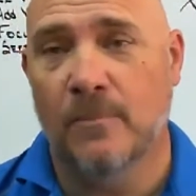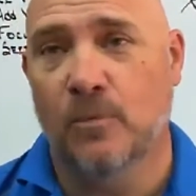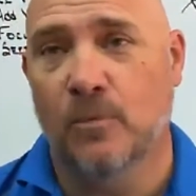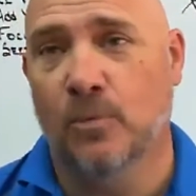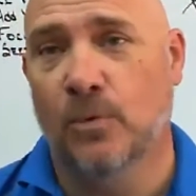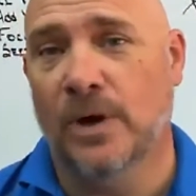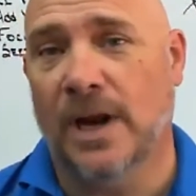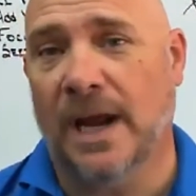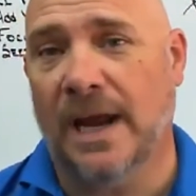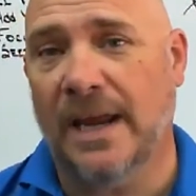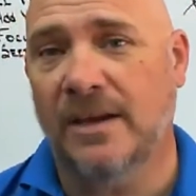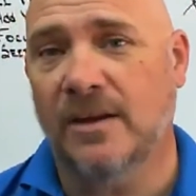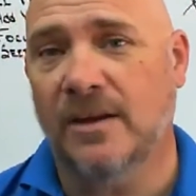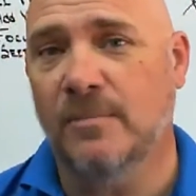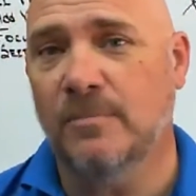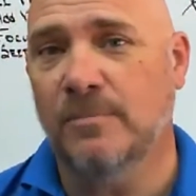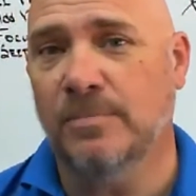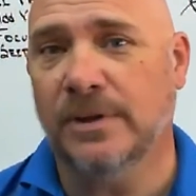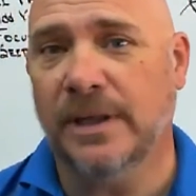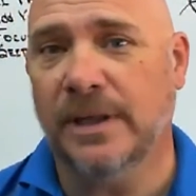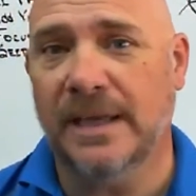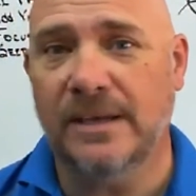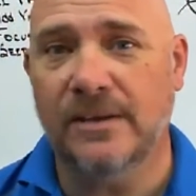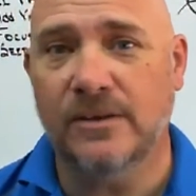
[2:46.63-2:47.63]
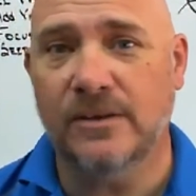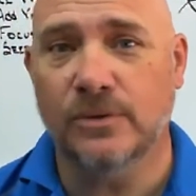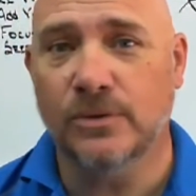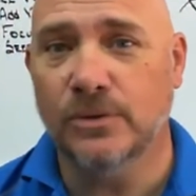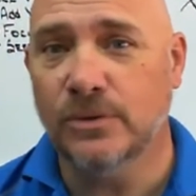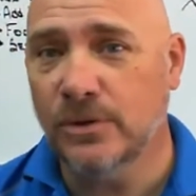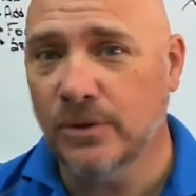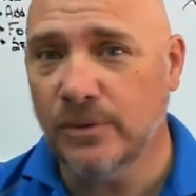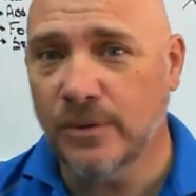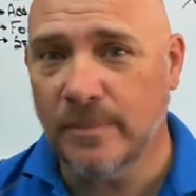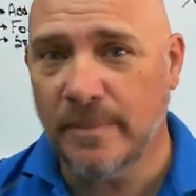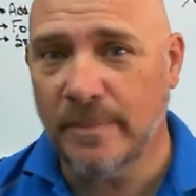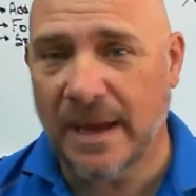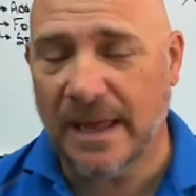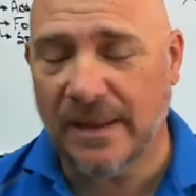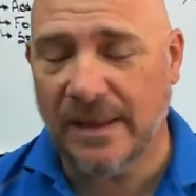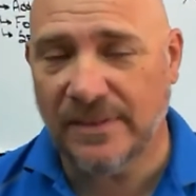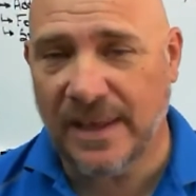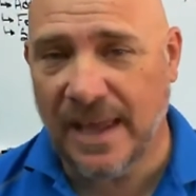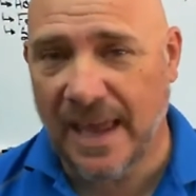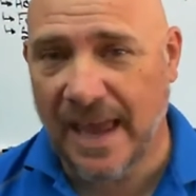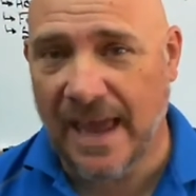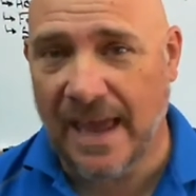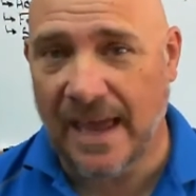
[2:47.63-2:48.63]
would I complain to Hulu about
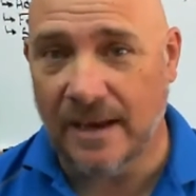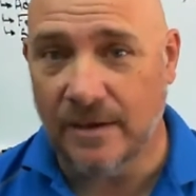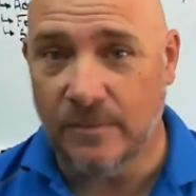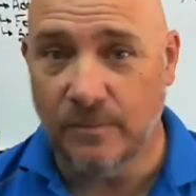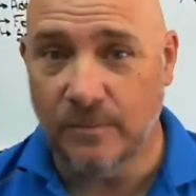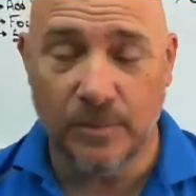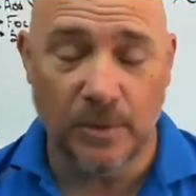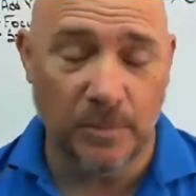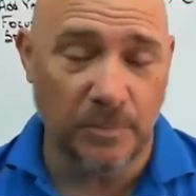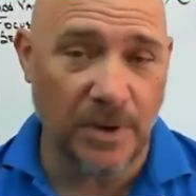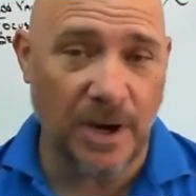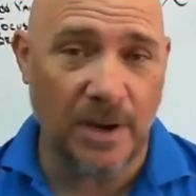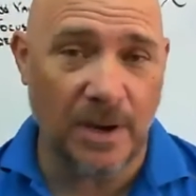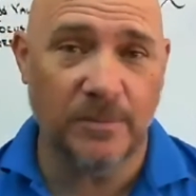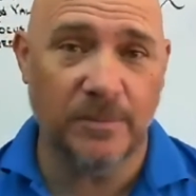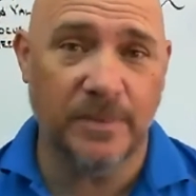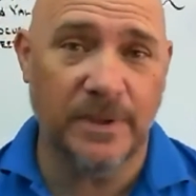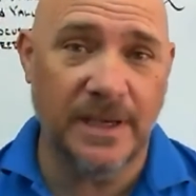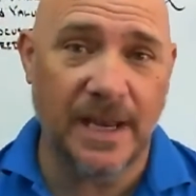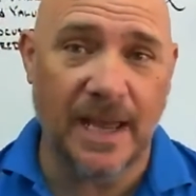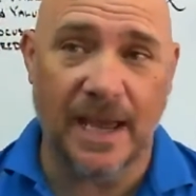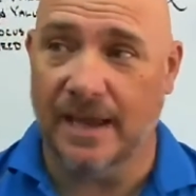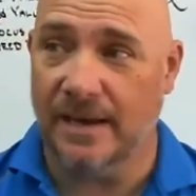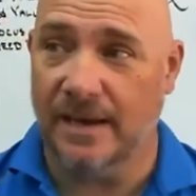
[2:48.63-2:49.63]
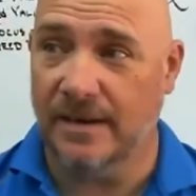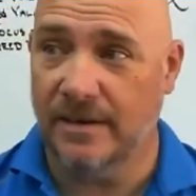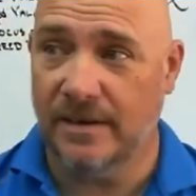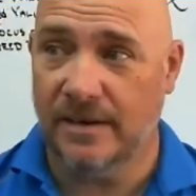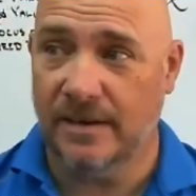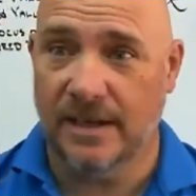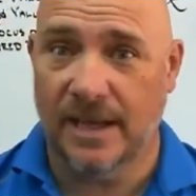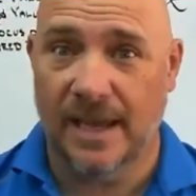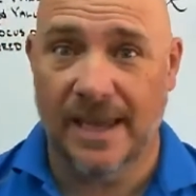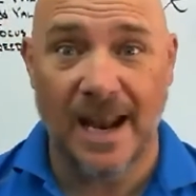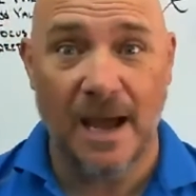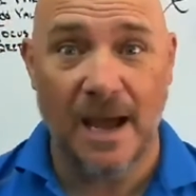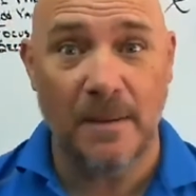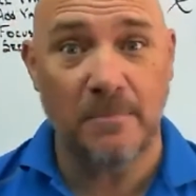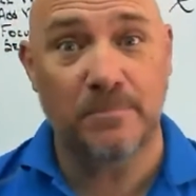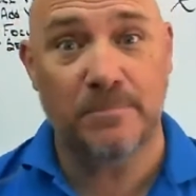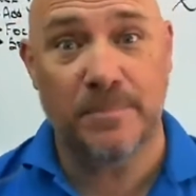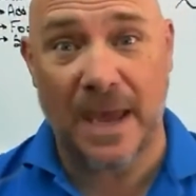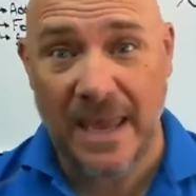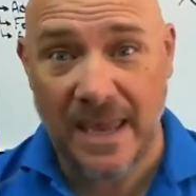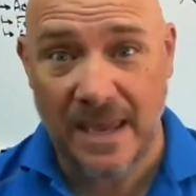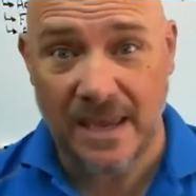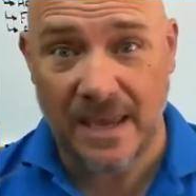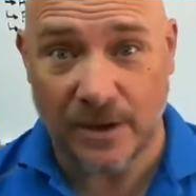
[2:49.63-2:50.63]
the ad? Well, probably not. And I'm
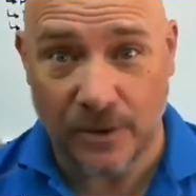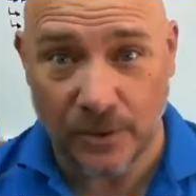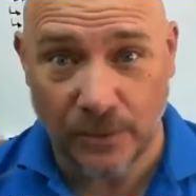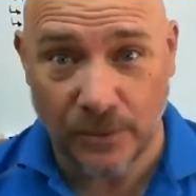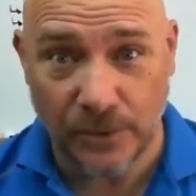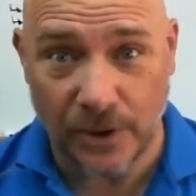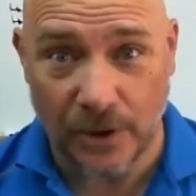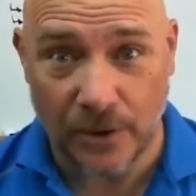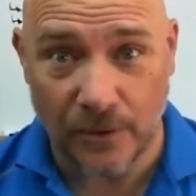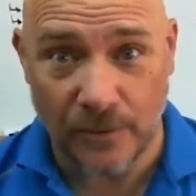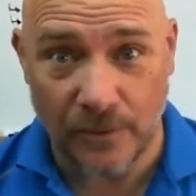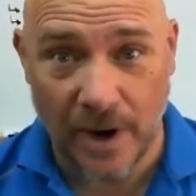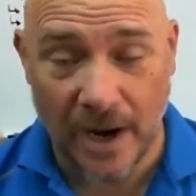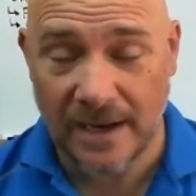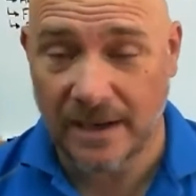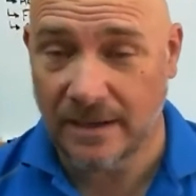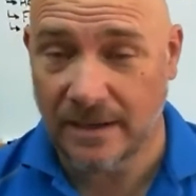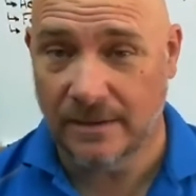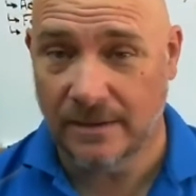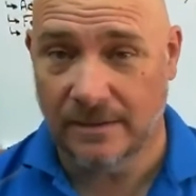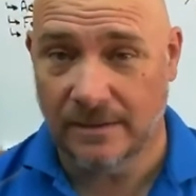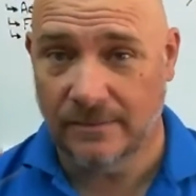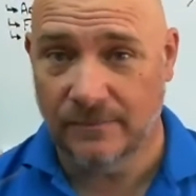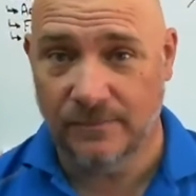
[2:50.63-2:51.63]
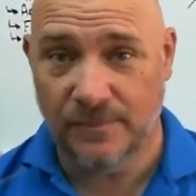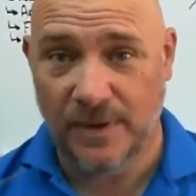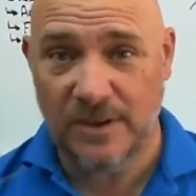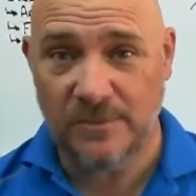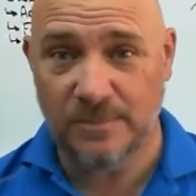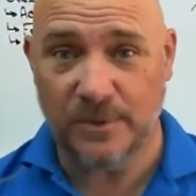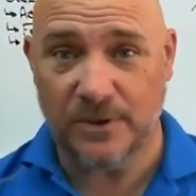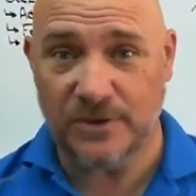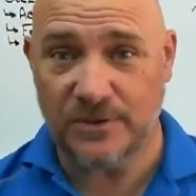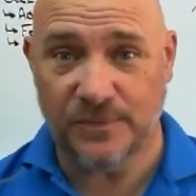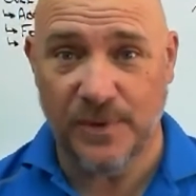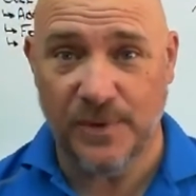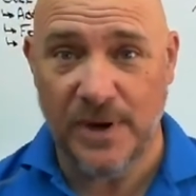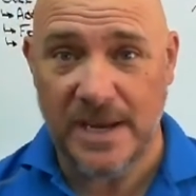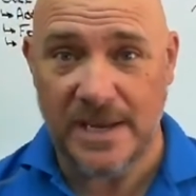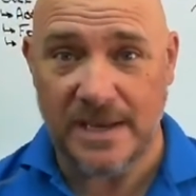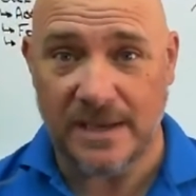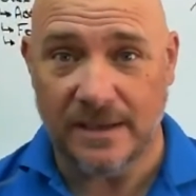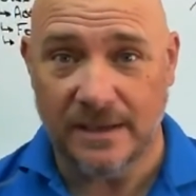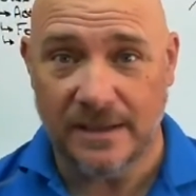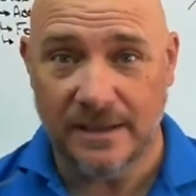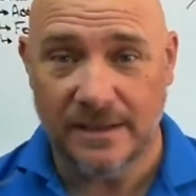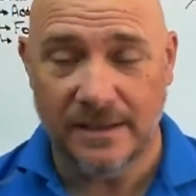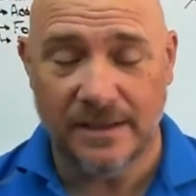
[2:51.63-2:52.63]
paying Hulu, right? Facebook's
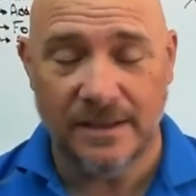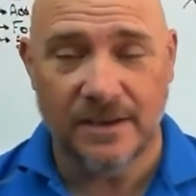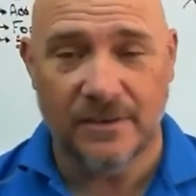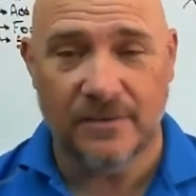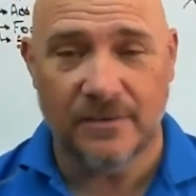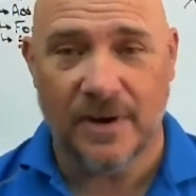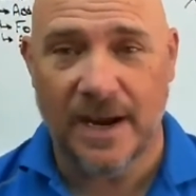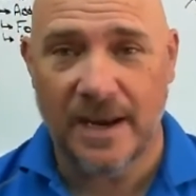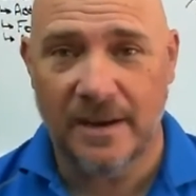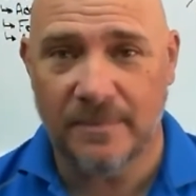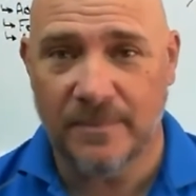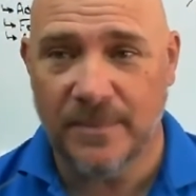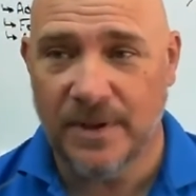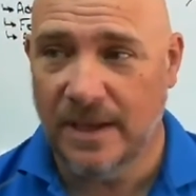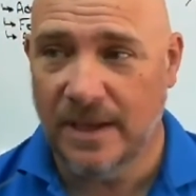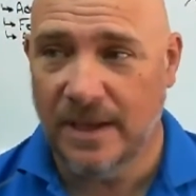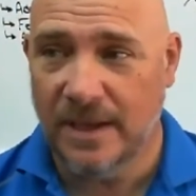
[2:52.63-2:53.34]
free, right?